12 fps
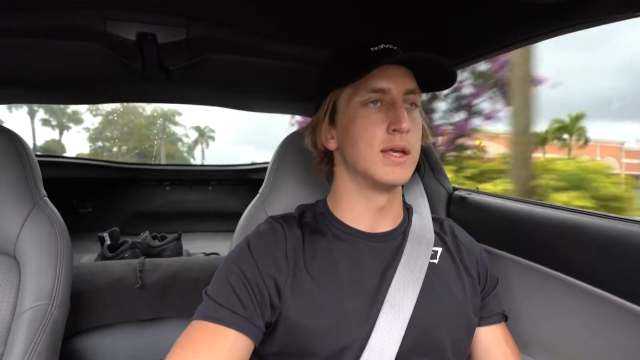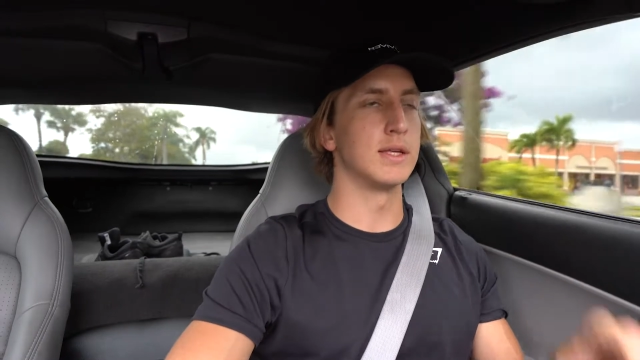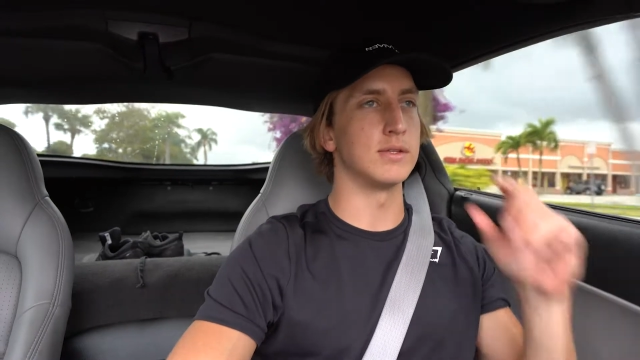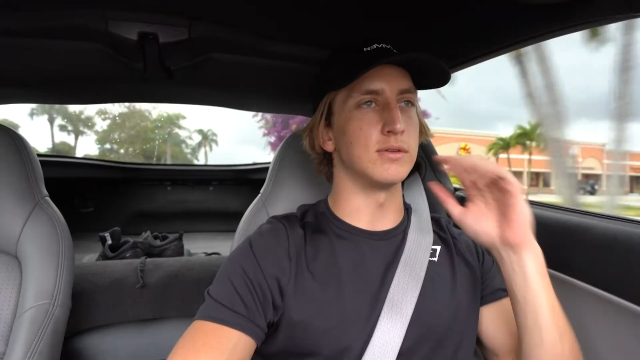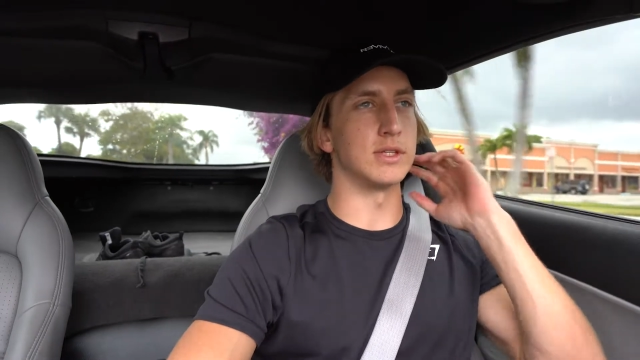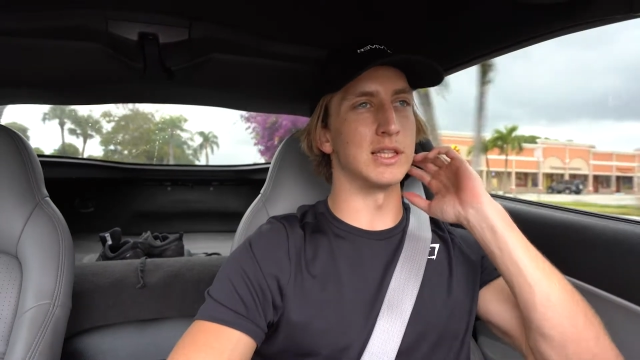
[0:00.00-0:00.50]

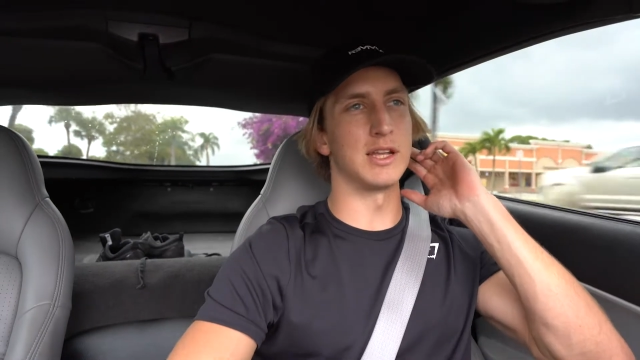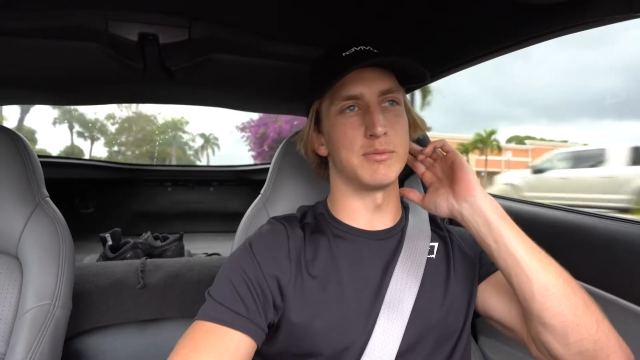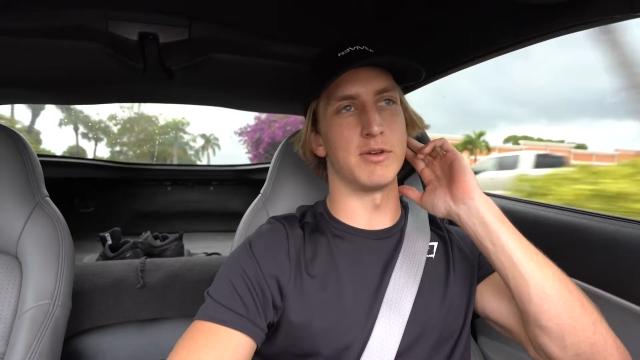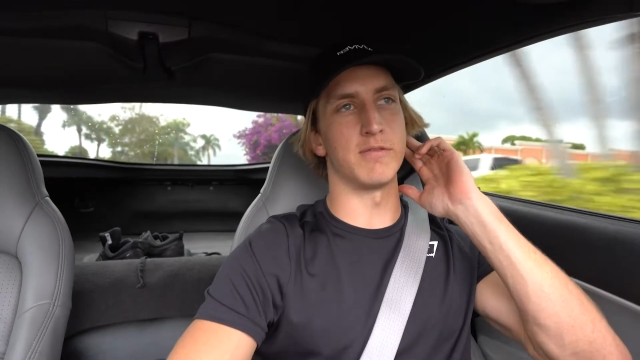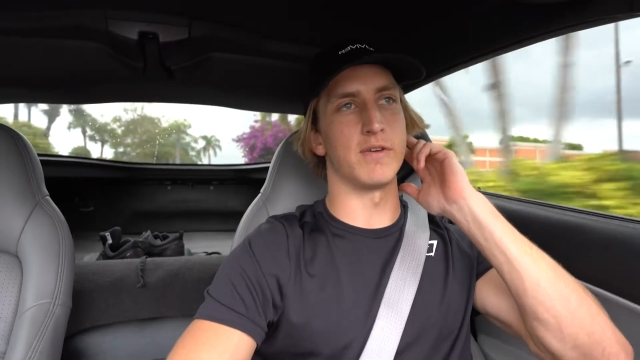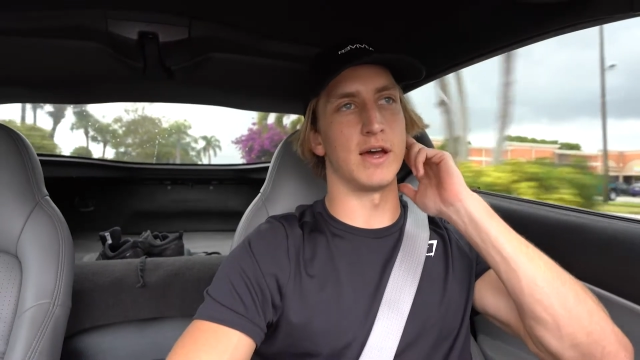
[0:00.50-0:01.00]
so it was a little
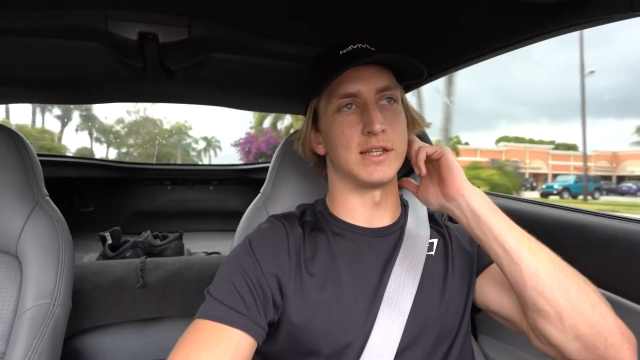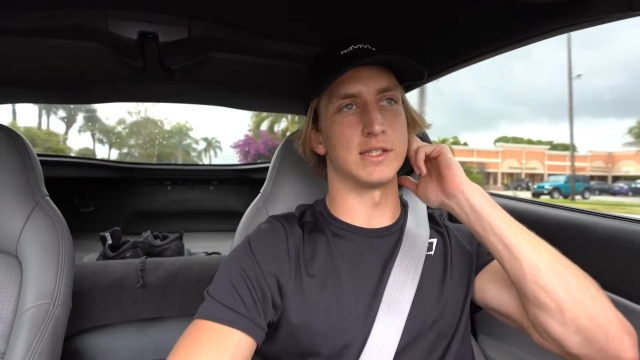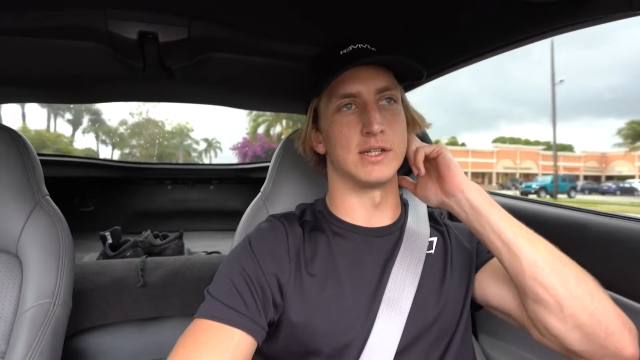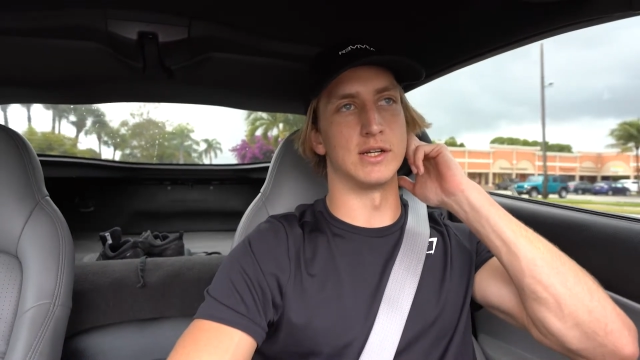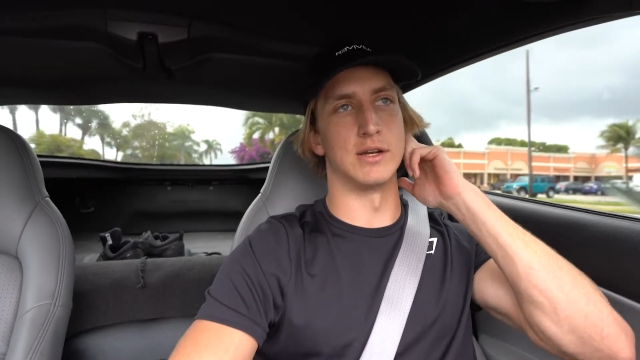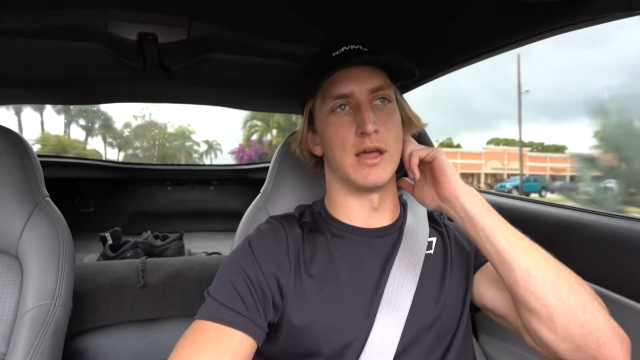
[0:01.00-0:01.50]
bit
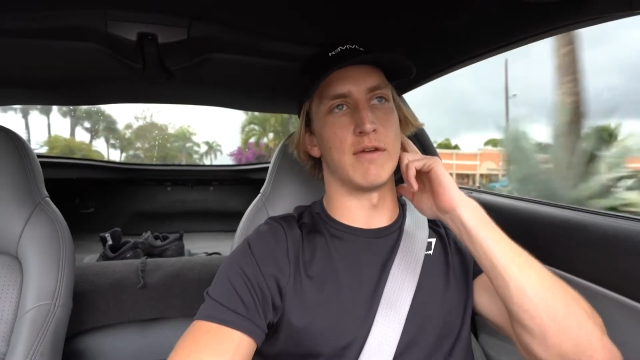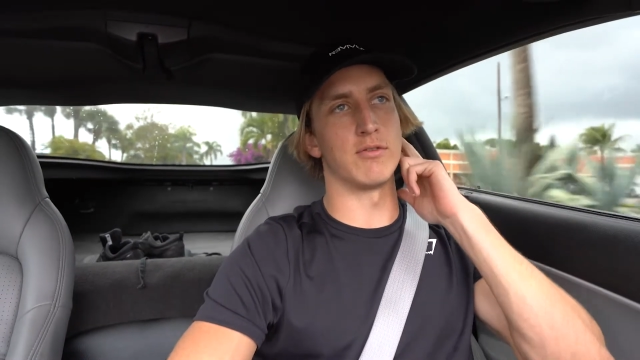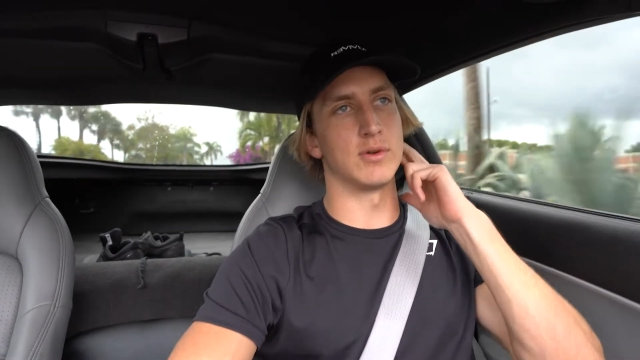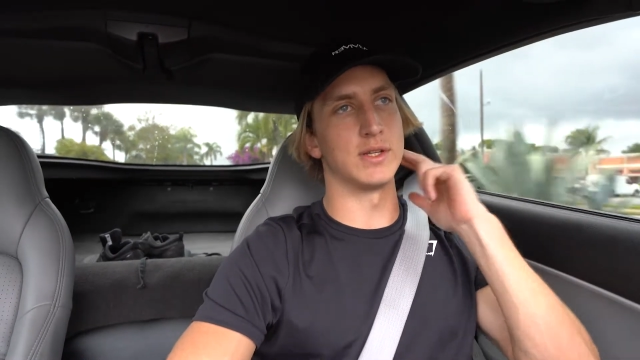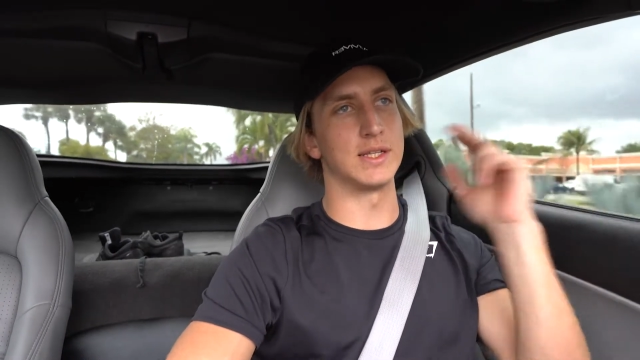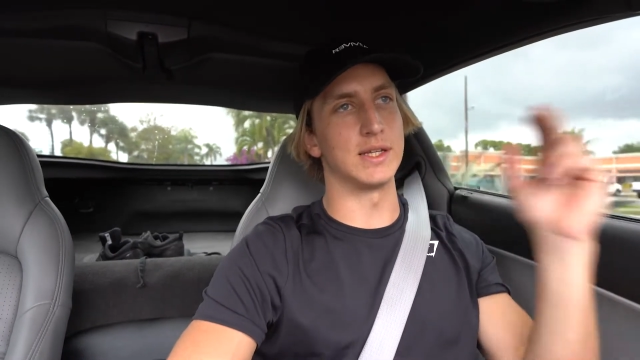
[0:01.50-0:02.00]
faster, and
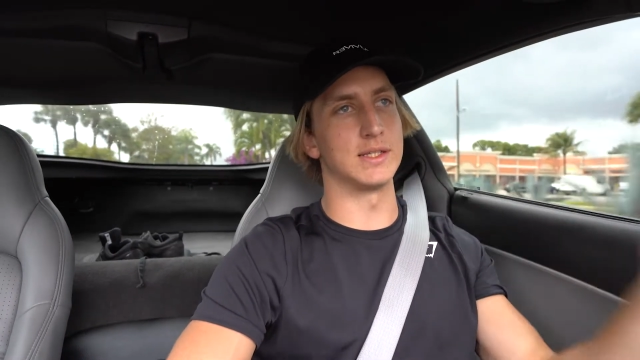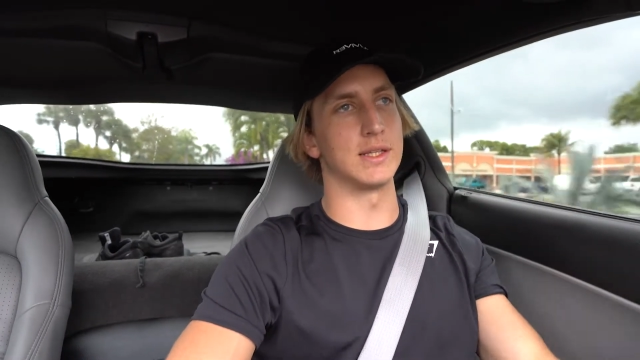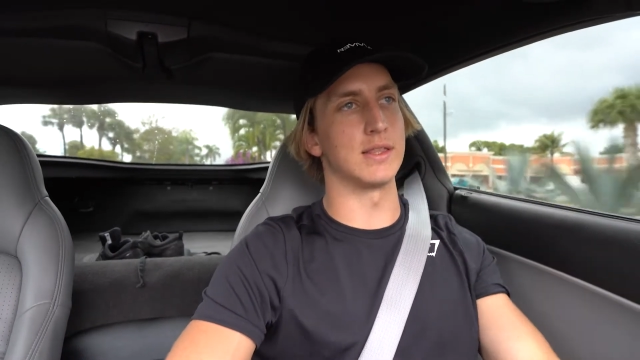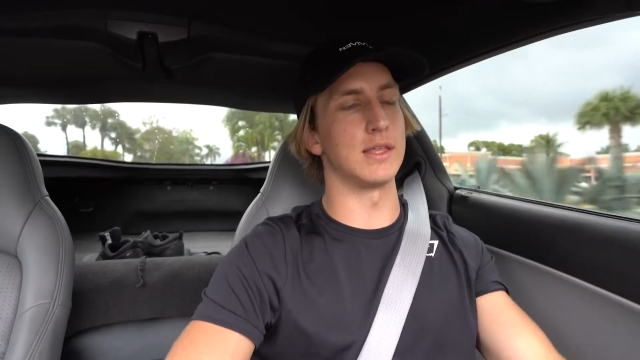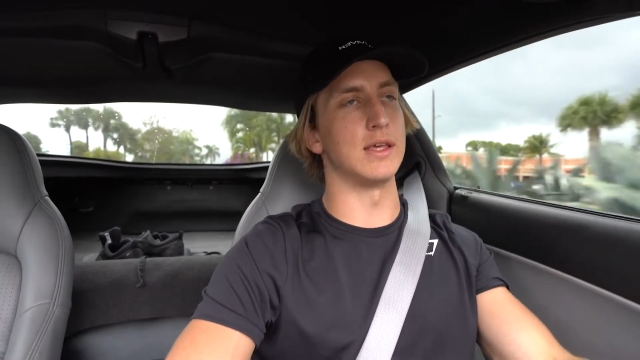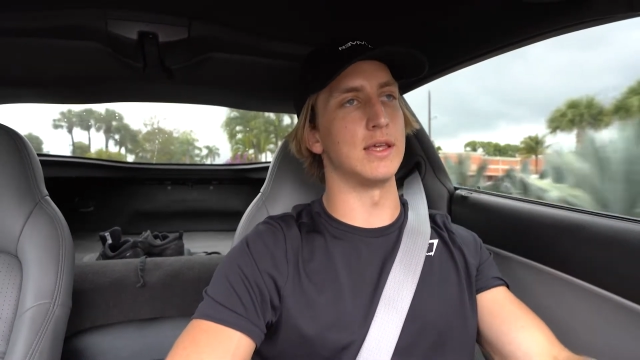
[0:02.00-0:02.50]
everyone says
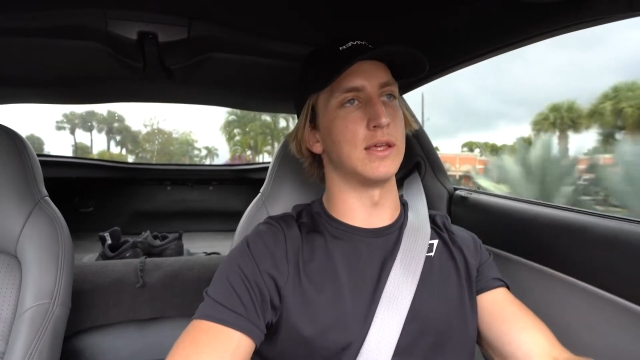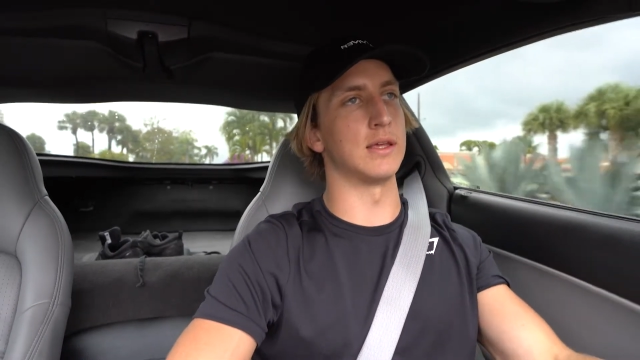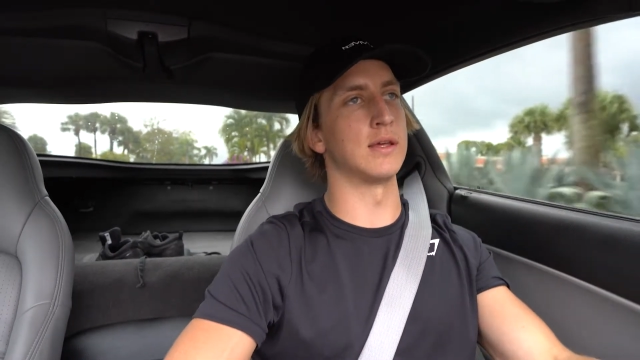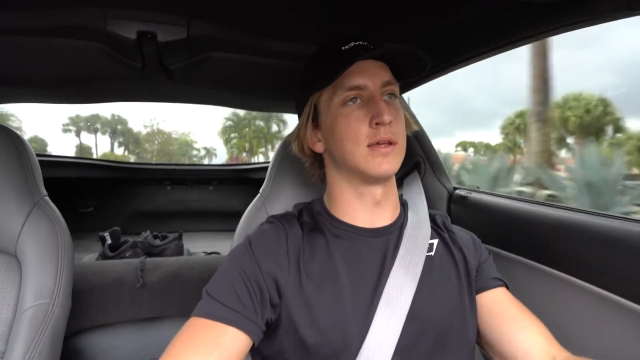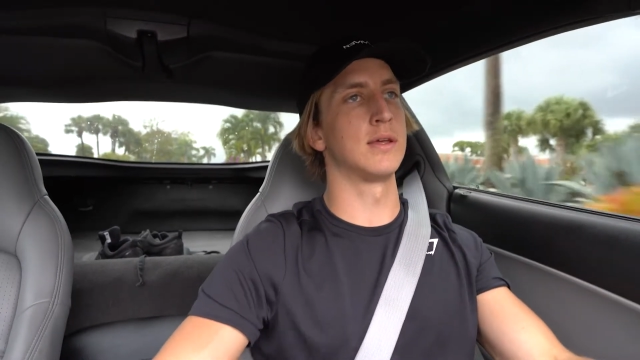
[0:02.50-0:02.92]
that the